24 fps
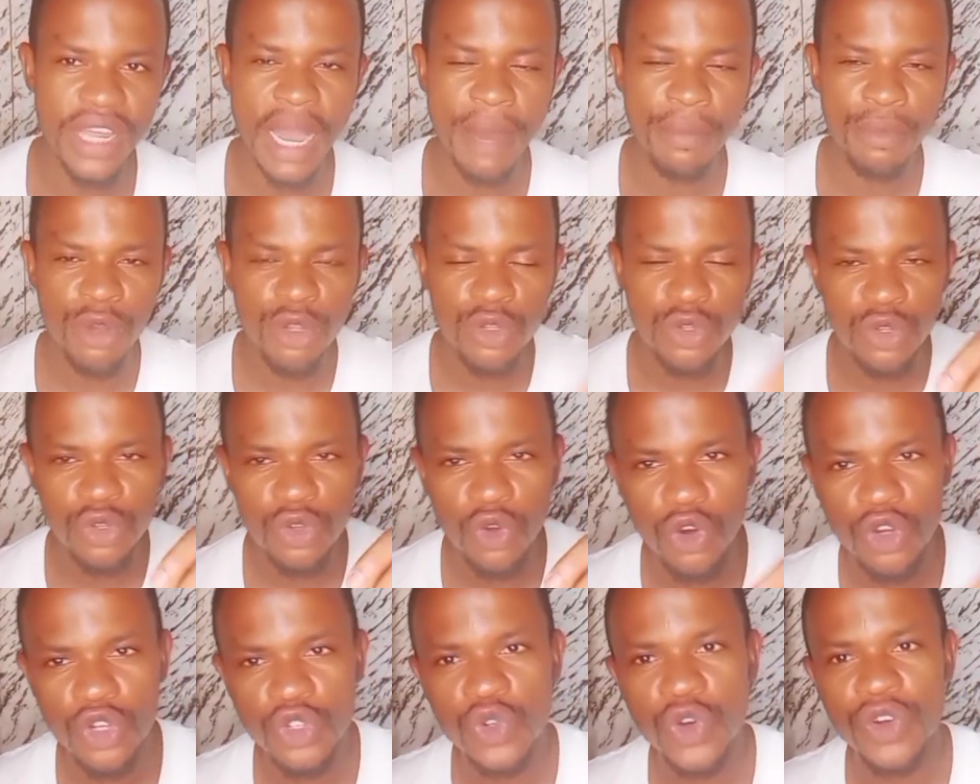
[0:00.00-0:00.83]
I'm going to
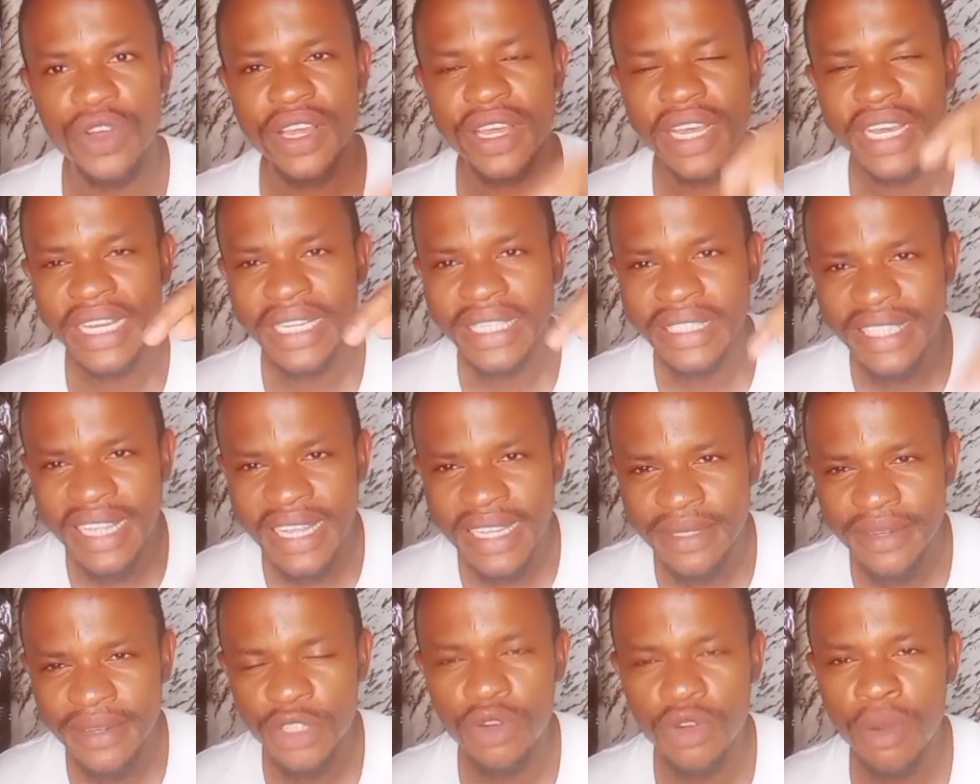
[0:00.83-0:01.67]
also the
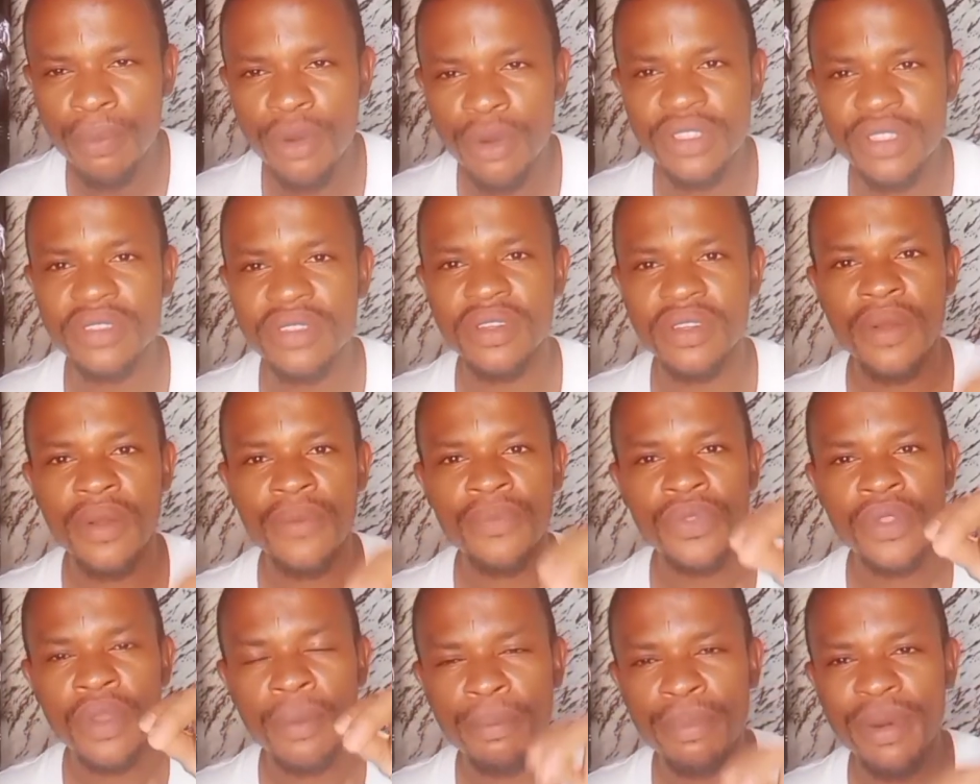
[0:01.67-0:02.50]
description button
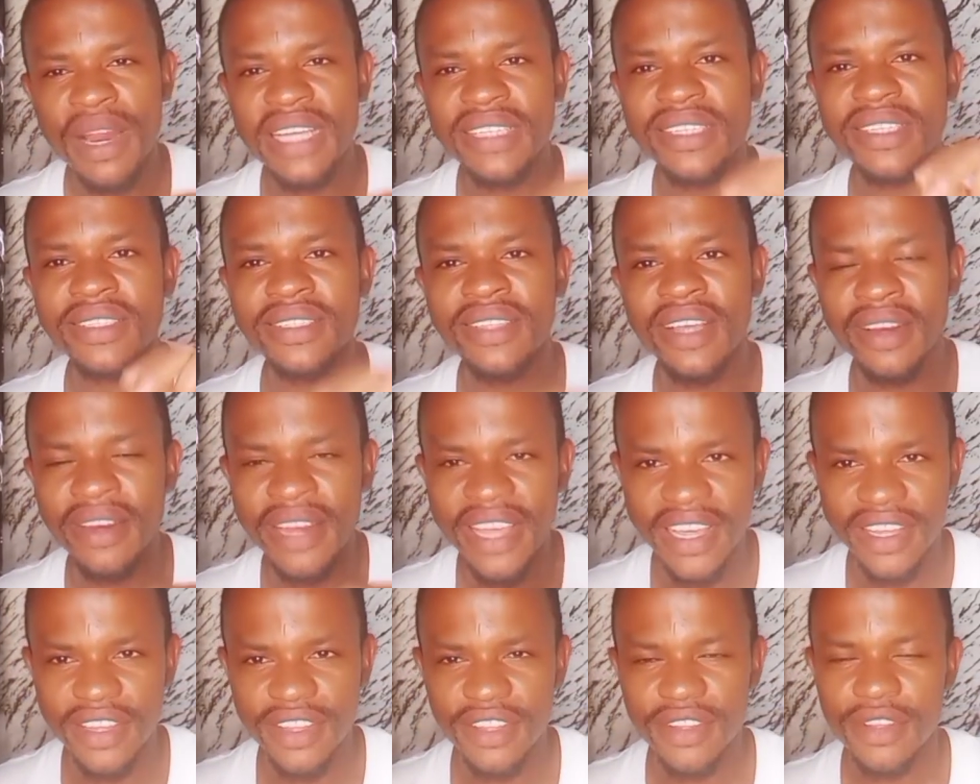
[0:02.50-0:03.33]
place the
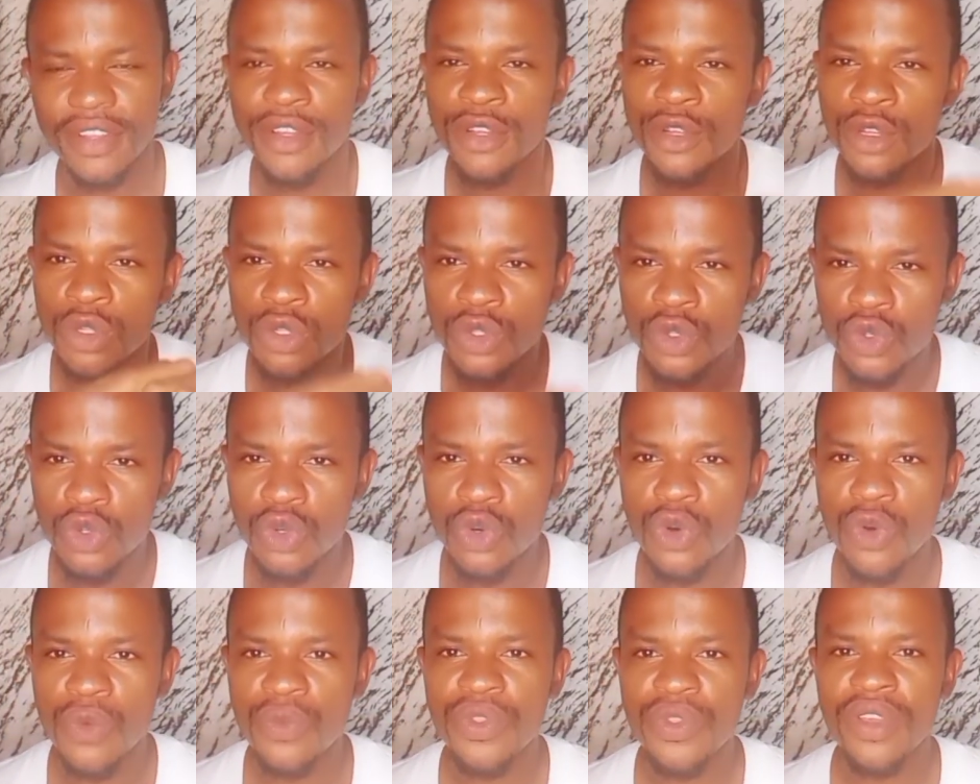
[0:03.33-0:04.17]
link
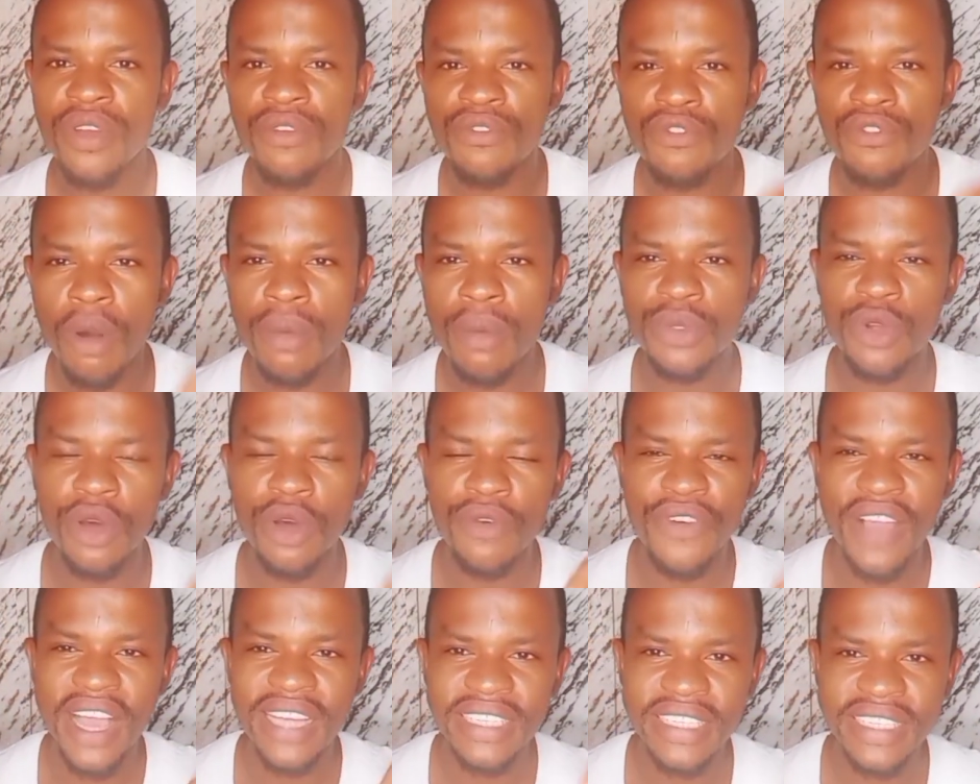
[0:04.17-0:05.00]
to forms
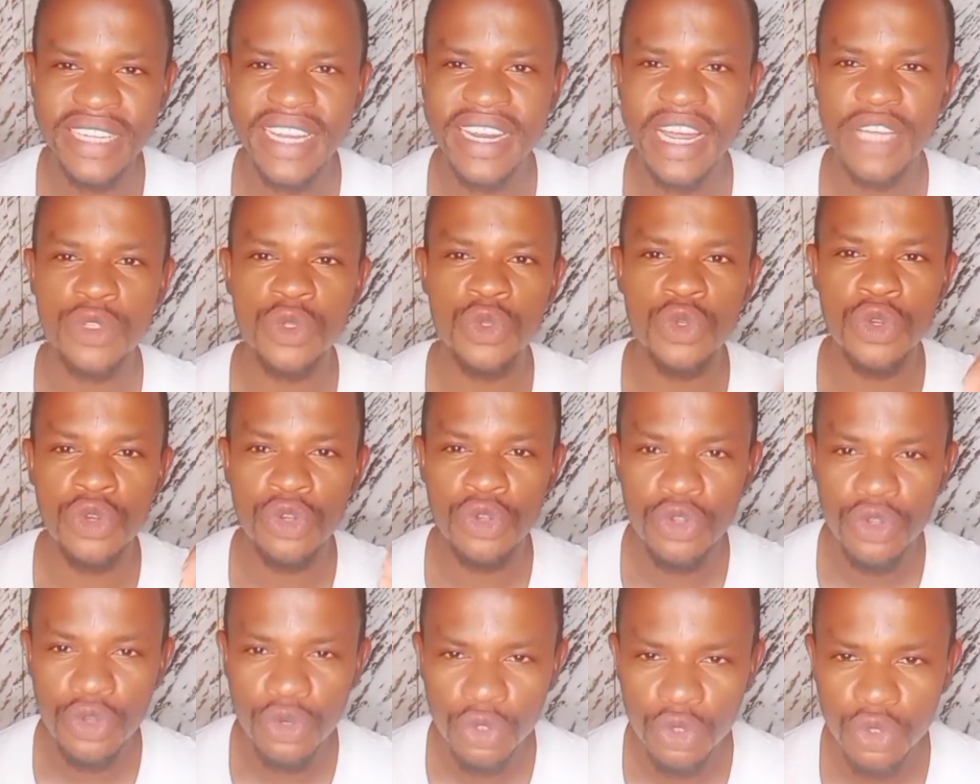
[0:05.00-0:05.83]
of exercise that
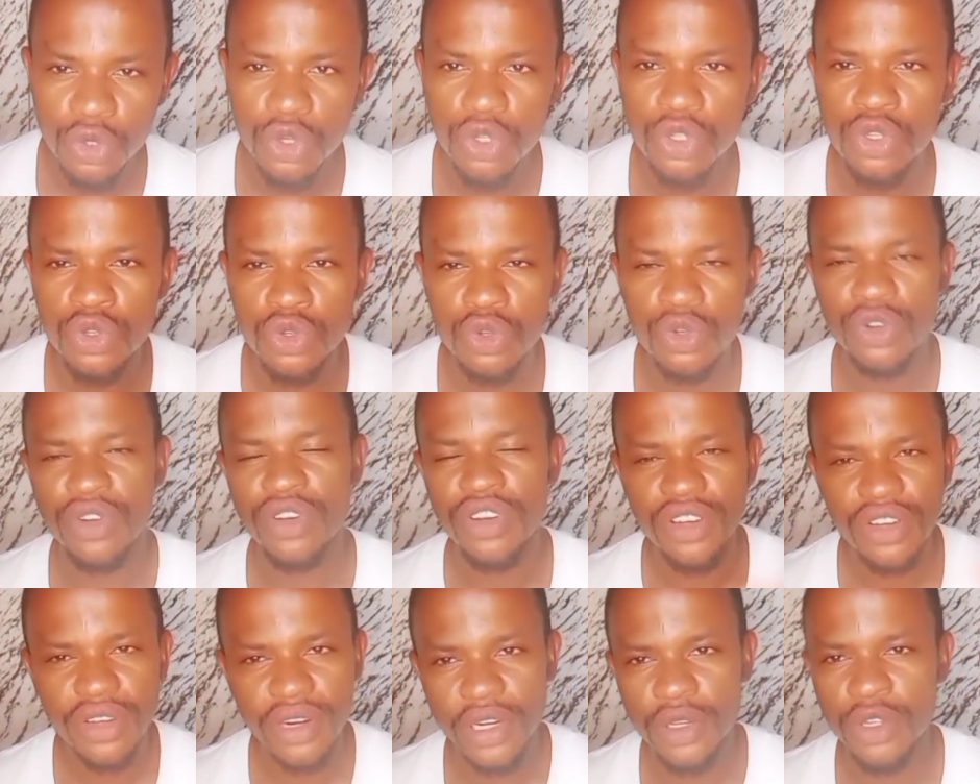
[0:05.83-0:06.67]
you do to
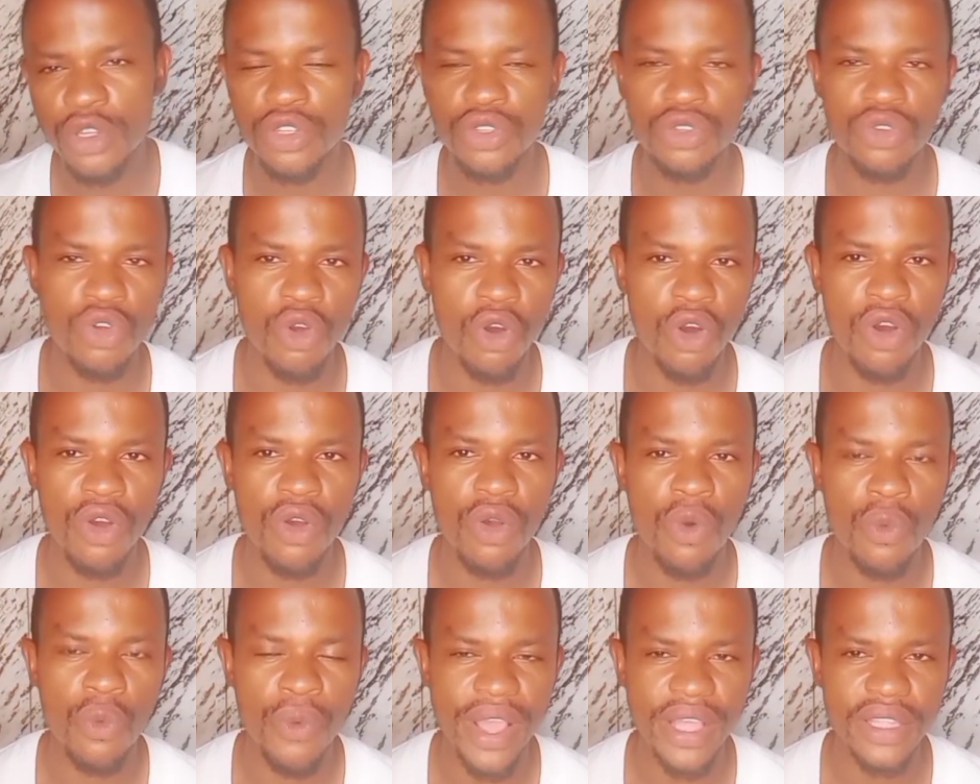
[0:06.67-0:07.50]
reduce your
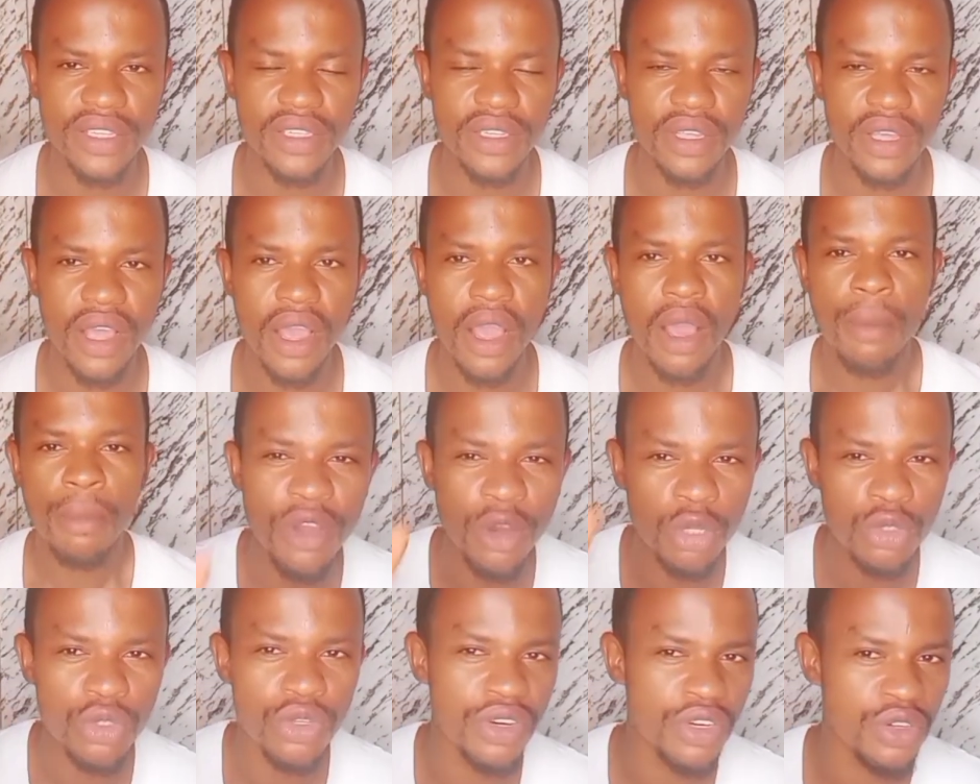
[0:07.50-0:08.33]
weight. You're
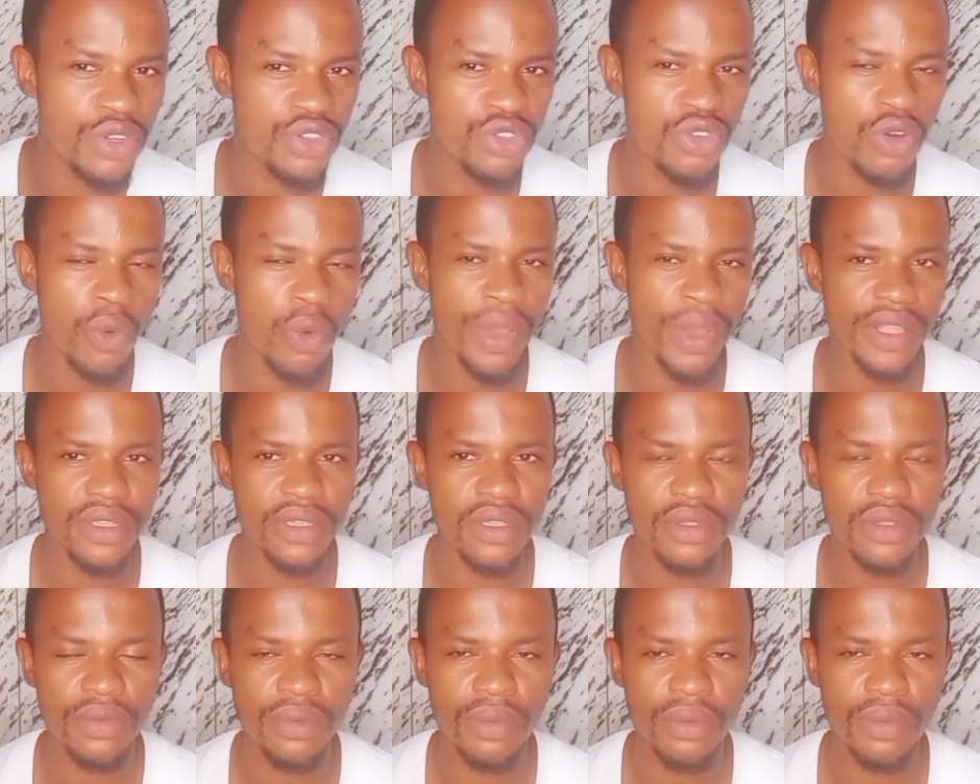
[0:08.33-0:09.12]
going to reduce your weight.